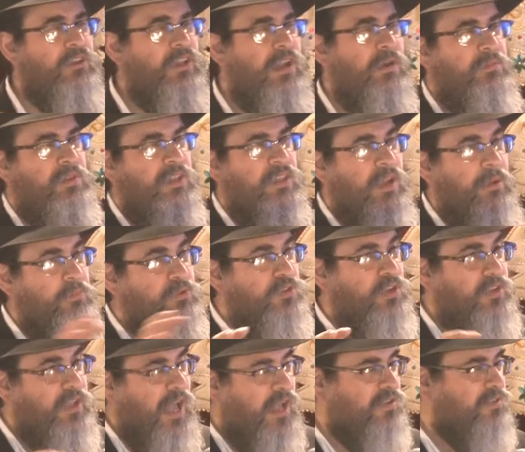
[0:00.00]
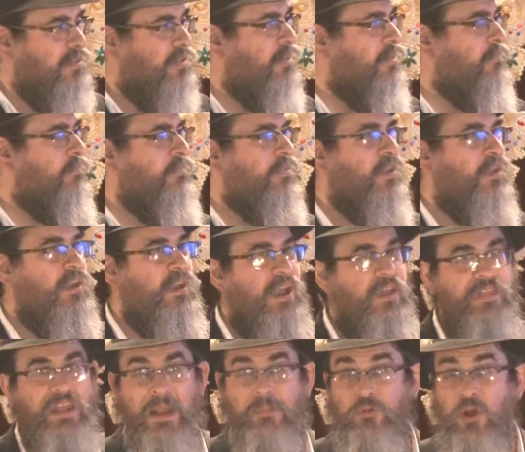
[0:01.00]
the Rebbe that the Rebbe should cancel it.
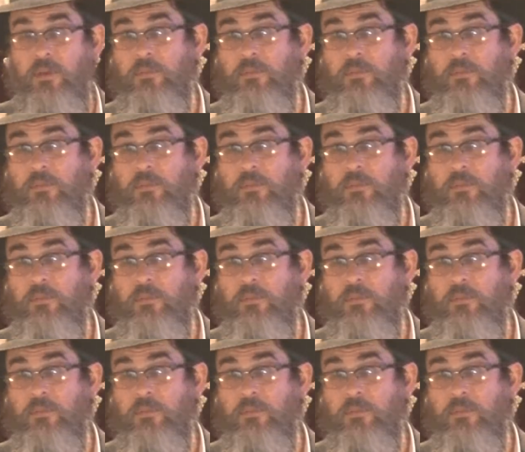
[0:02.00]
And the Rebbe wrote